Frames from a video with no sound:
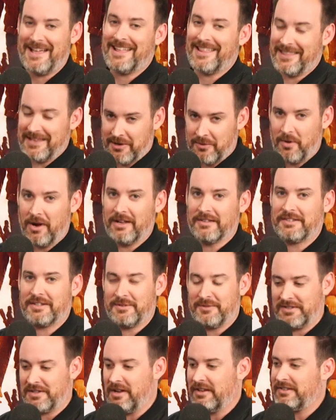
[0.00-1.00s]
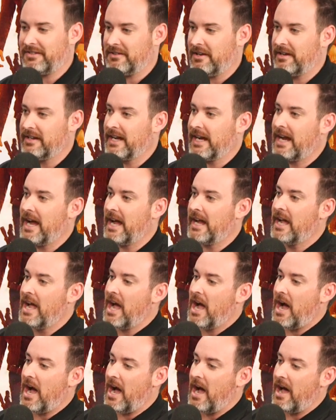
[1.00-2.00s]
There was. He was an Australian guy.
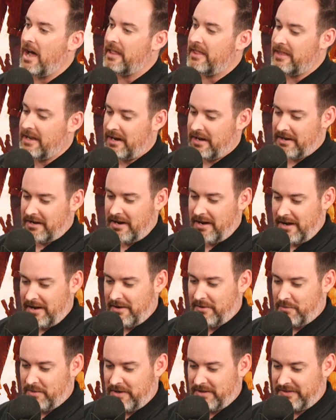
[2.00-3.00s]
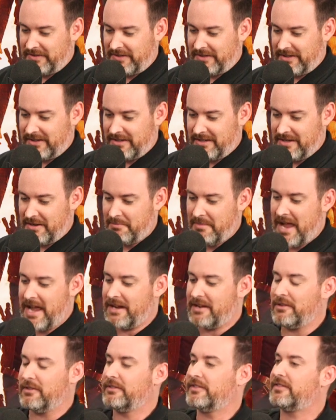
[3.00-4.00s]
There was
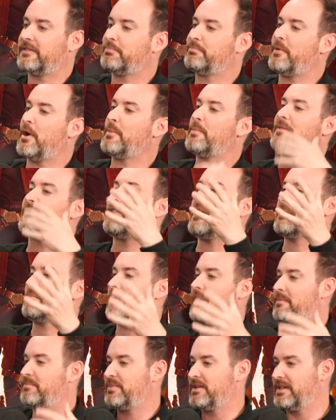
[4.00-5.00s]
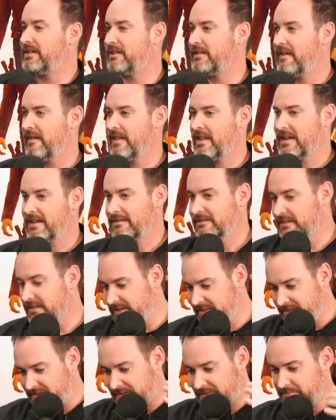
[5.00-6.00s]
Mangold's Boba Fett might be...
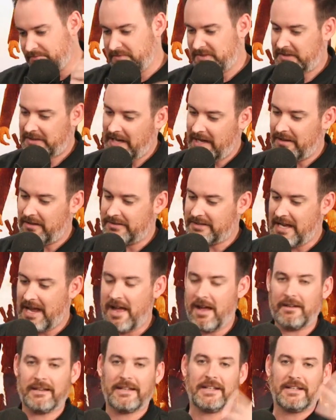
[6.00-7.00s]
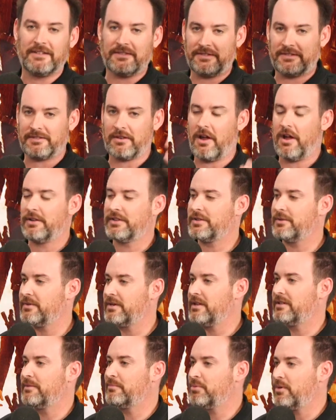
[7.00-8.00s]
scaled down. He's on to
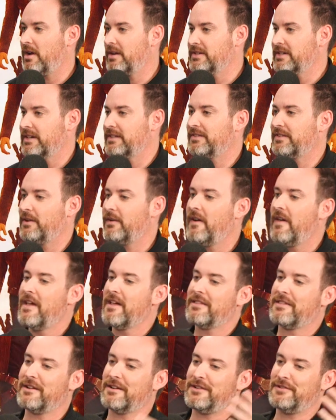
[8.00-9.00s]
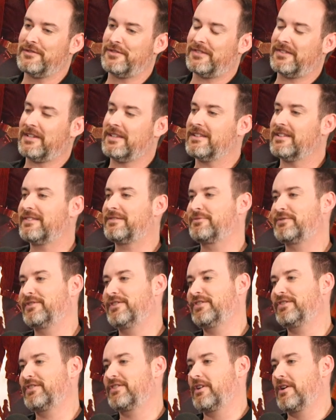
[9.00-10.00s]
another project. So there you see this
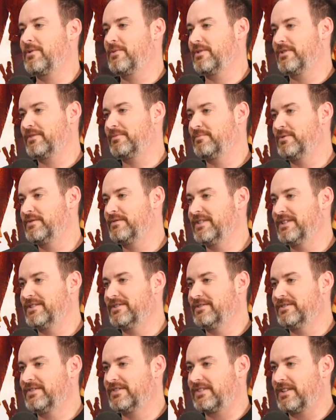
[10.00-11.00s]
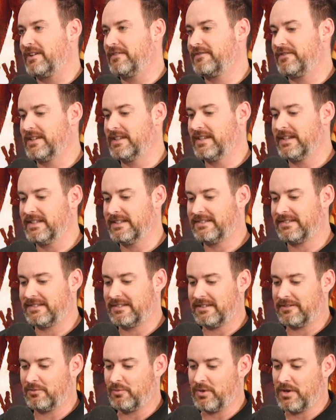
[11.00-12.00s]
Star Wars movie news stuff. It's
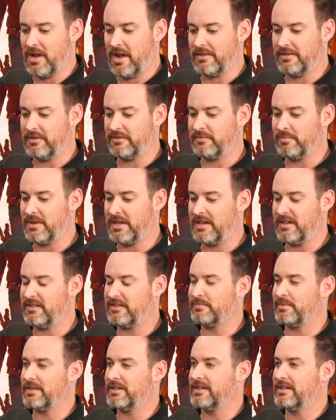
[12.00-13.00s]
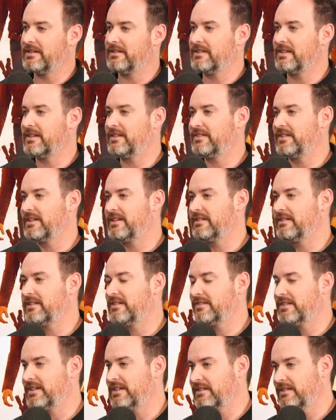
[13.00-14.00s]
we're not in those meetings, but you hear things, you hear
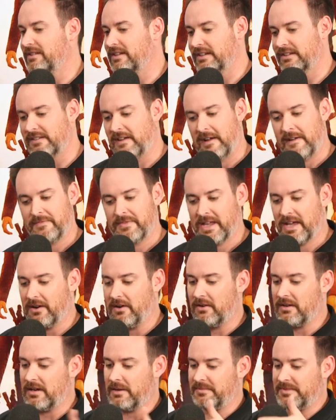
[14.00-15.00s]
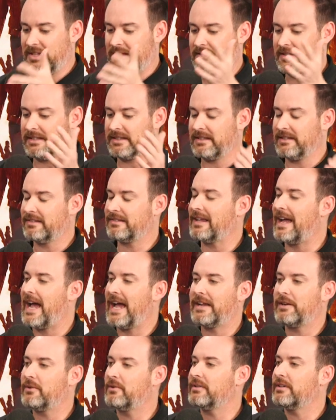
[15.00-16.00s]
things, you hear things. It all comes out like this.
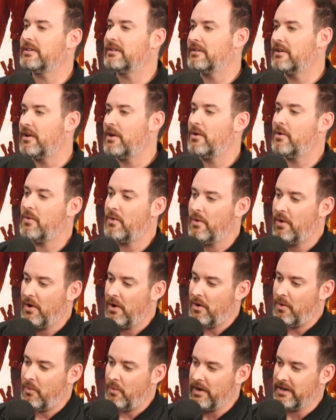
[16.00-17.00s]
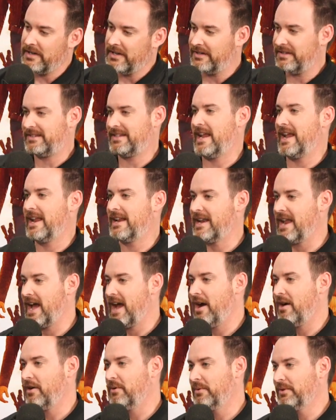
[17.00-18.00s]
I don't know where you stand
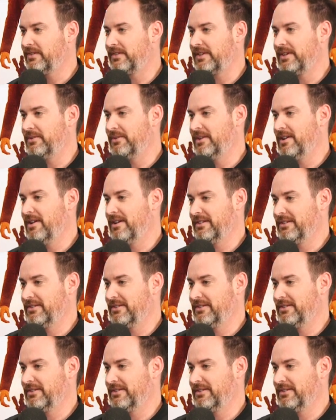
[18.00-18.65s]
now on what's going on.